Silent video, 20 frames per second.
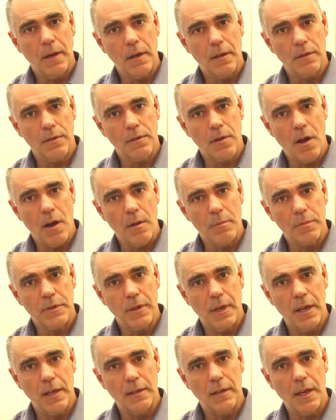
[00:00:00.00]
then it
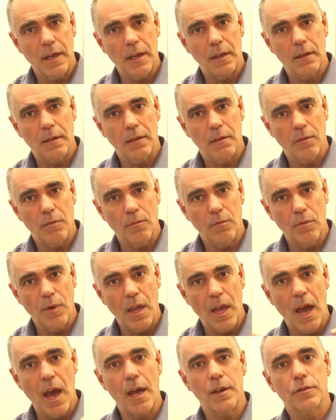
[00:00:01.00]
stops, and then
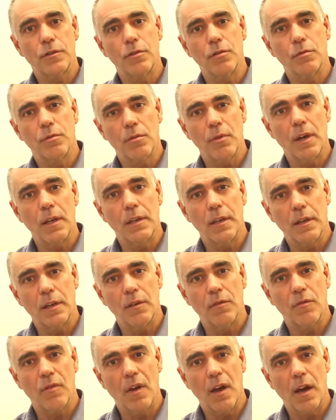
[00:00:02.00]
we ask you to
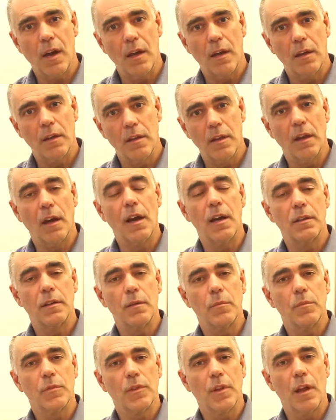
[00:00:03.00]
identify the
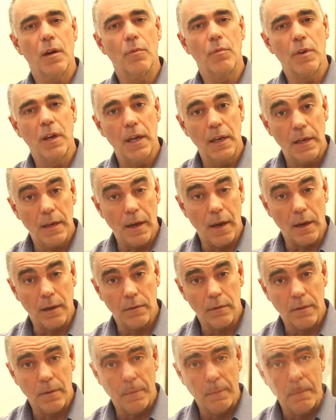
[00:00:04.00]
items that we
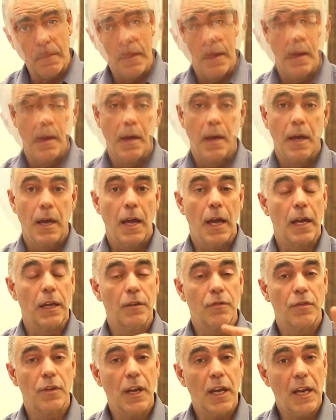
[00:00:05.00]
indexed.
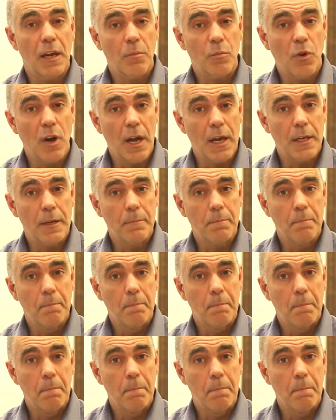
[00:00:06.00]
And if you get them right,